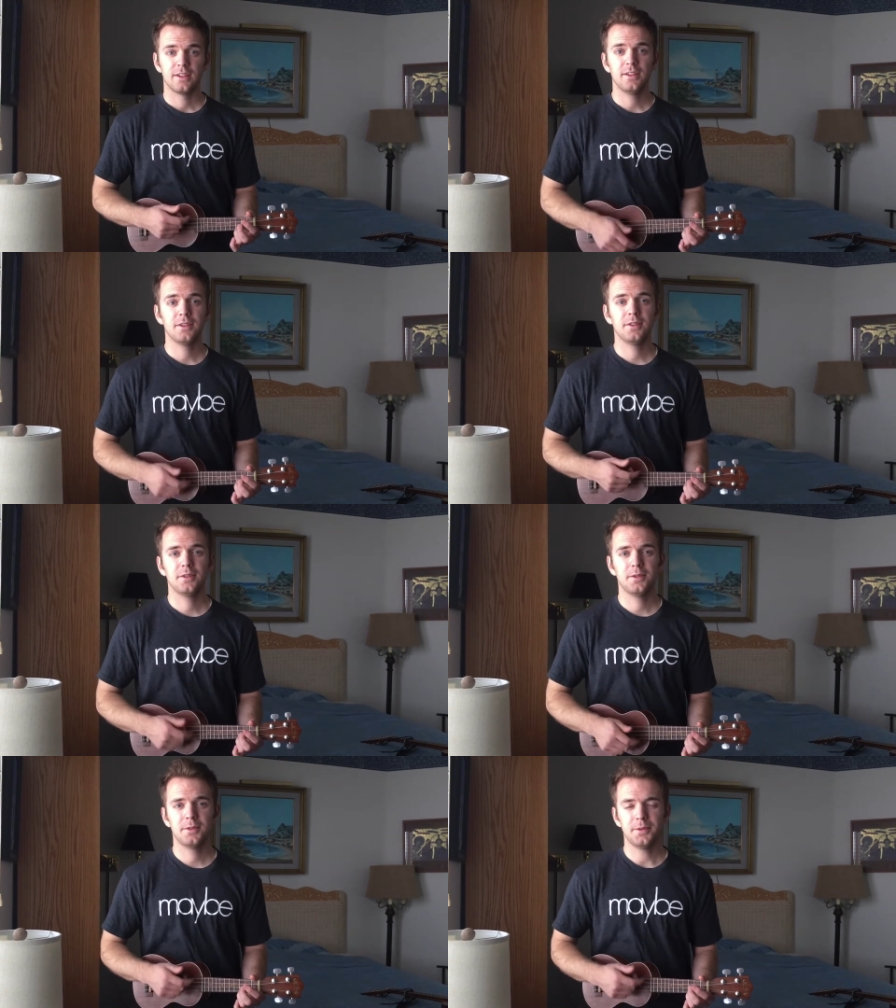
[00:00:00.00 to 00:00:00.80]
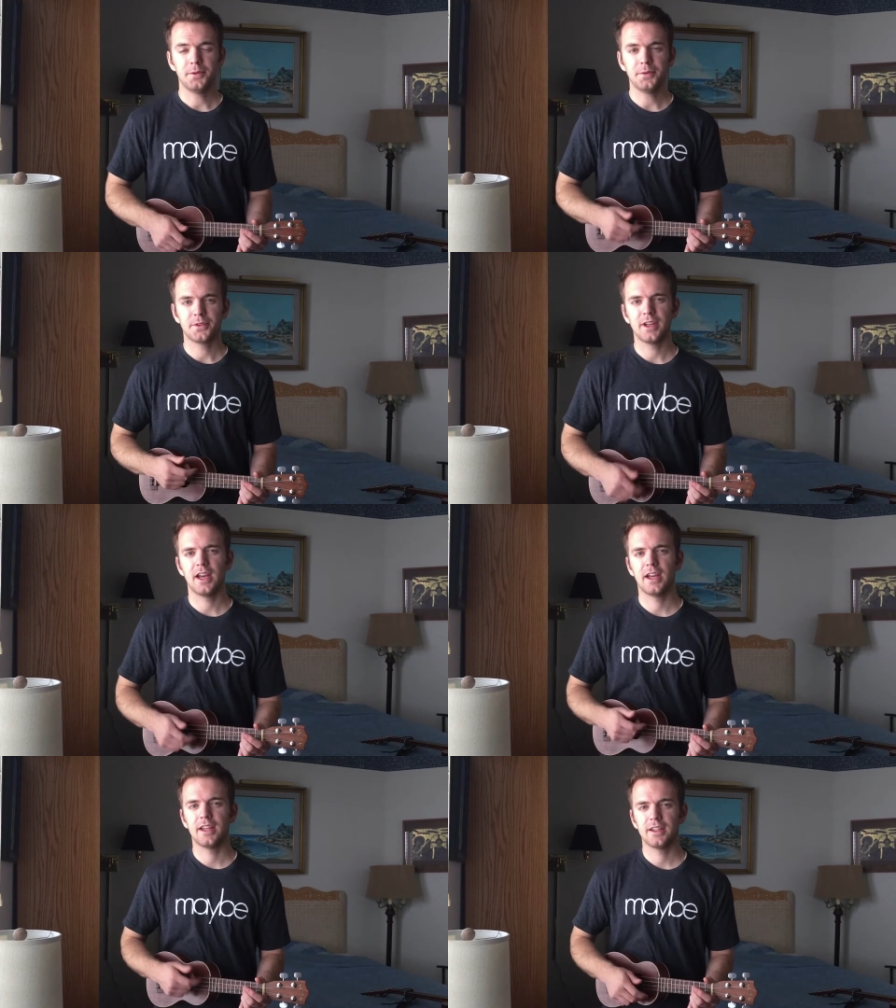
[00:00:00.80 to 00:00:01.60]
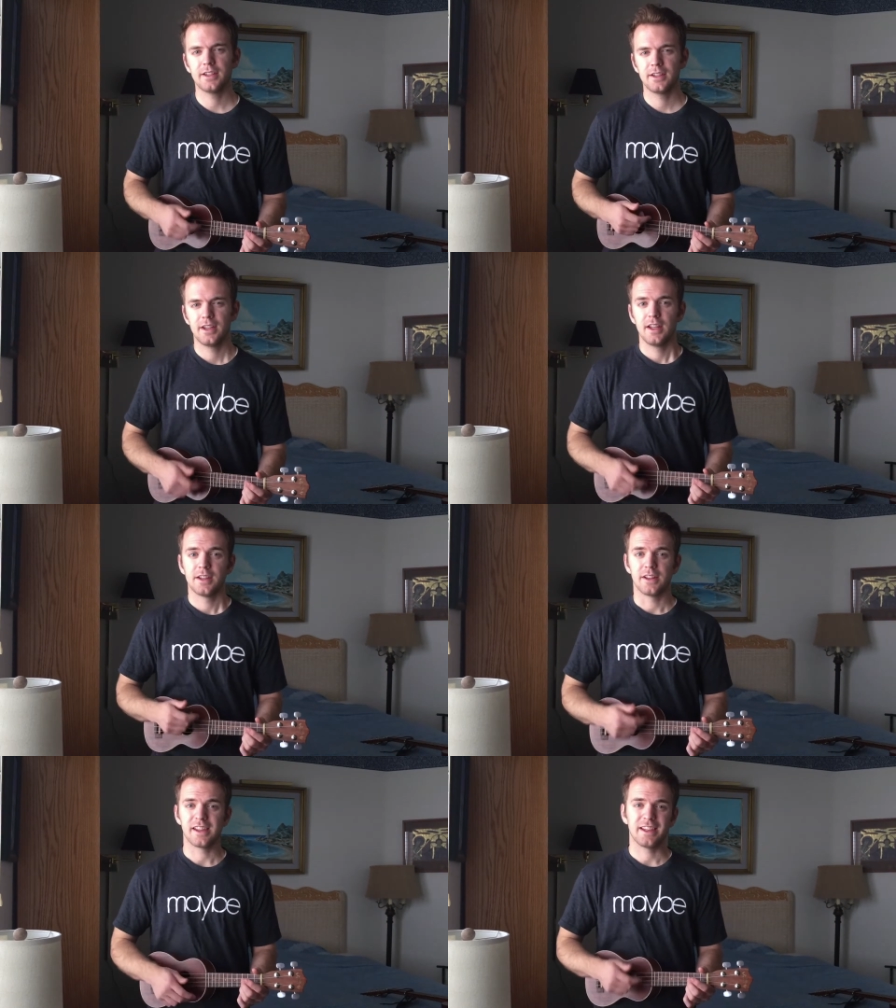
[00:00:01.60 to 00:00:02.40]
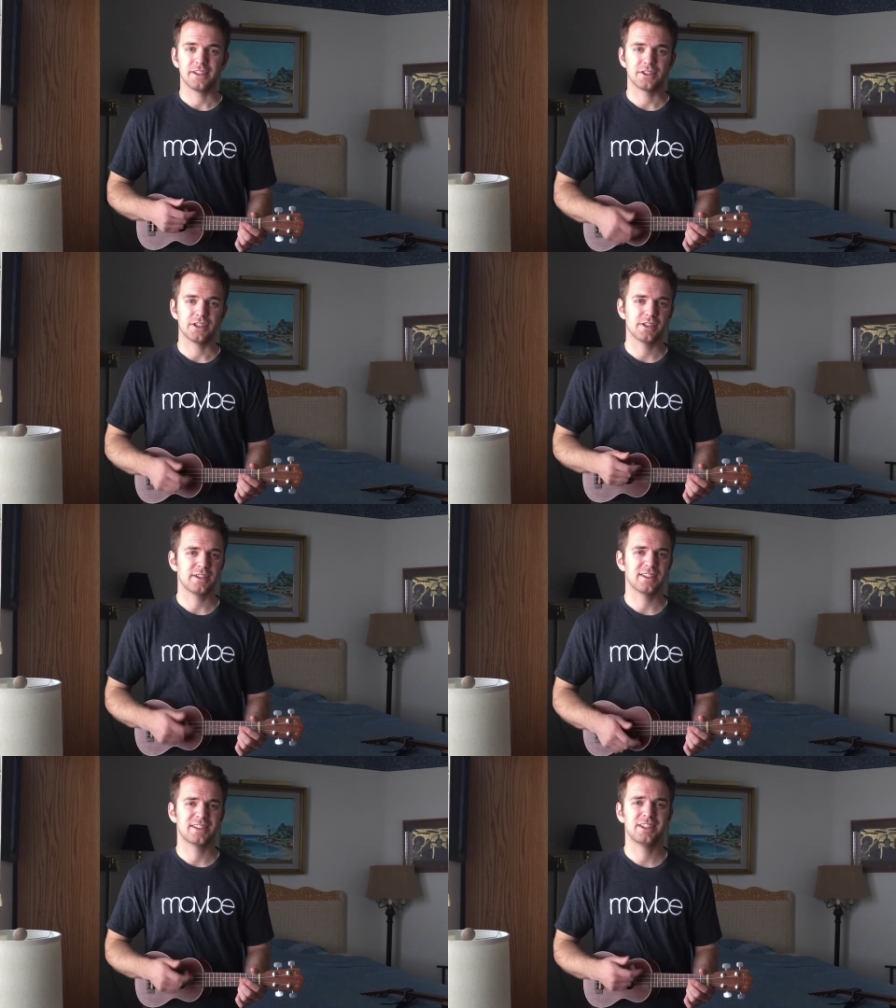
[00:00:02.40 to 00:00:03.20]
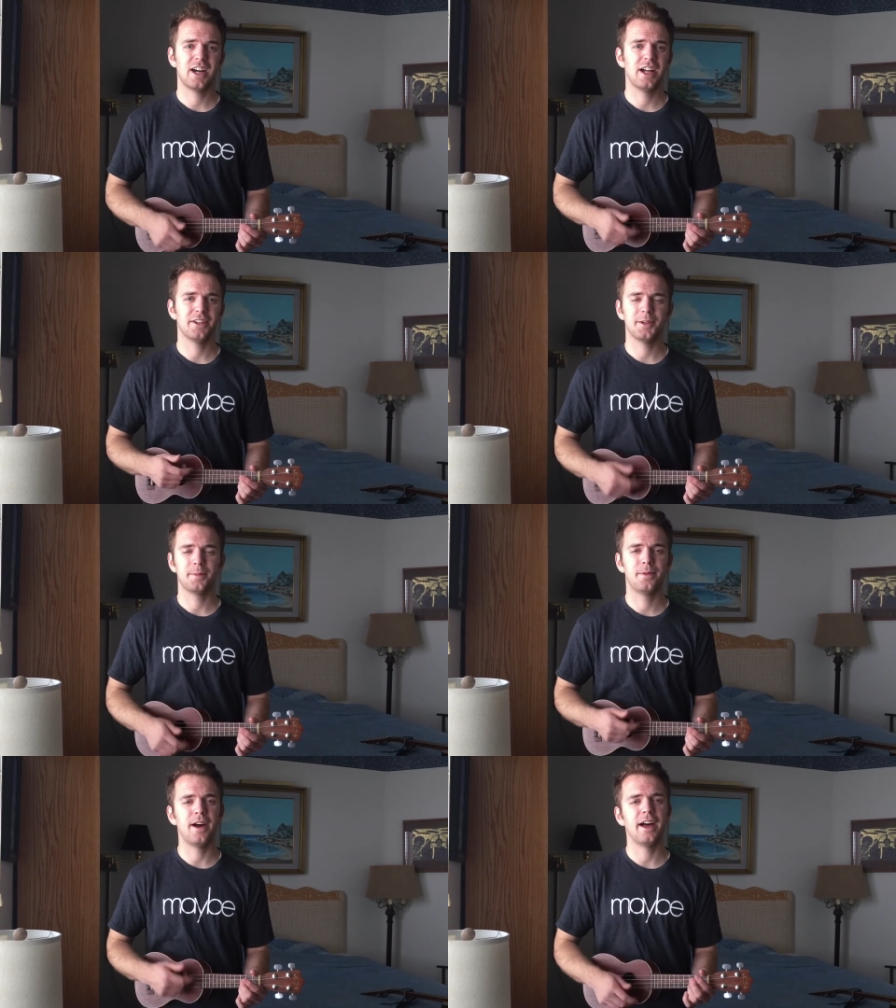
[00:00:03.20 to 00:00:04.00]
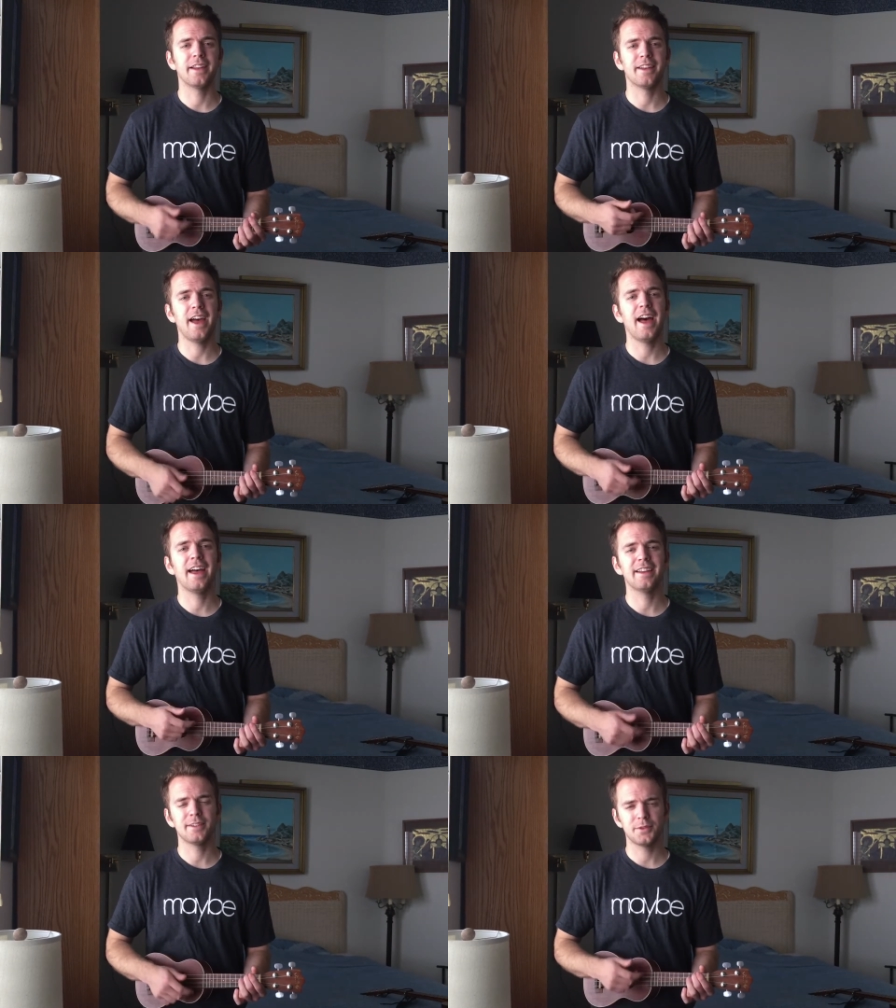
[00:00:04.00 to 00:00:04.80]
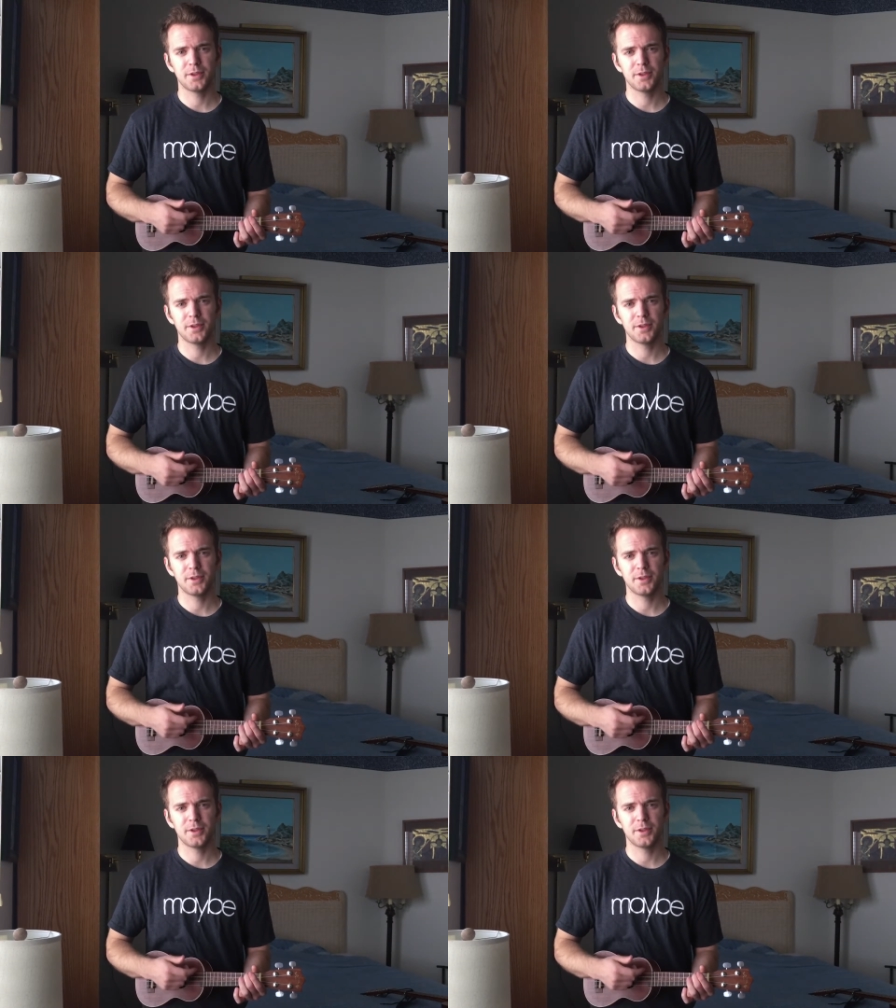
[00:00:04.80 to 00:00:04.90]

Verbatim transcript: You've got legions to call upon I